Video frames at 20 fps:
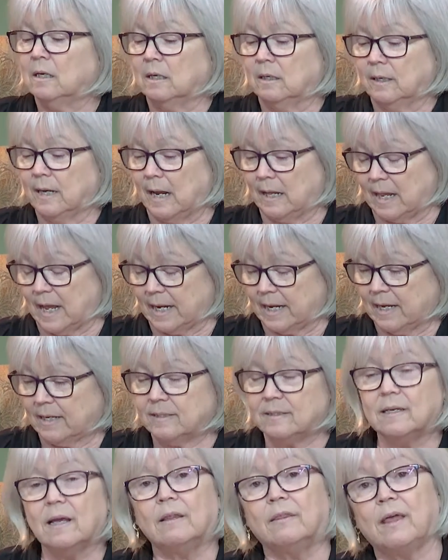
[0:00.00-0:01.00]
Now, like I
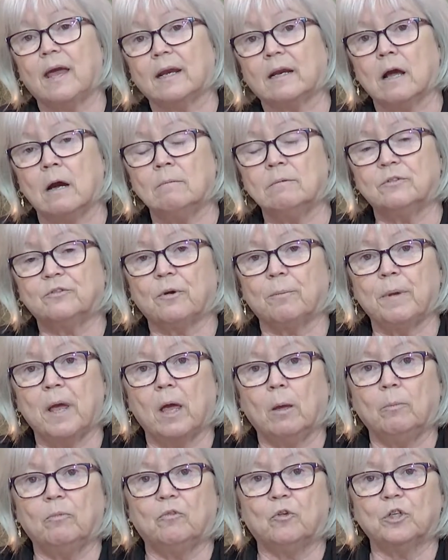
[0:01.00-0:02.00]
said, that comes from
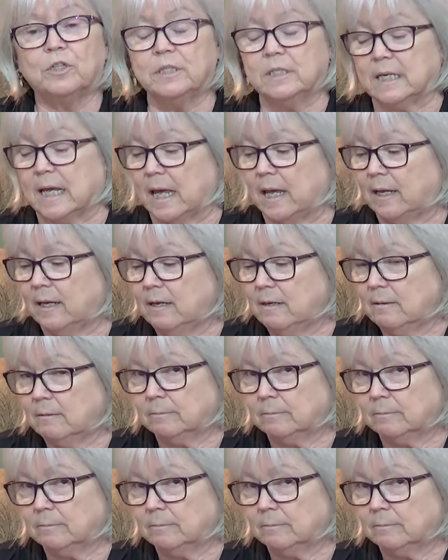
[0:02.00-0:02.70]
Help for Today,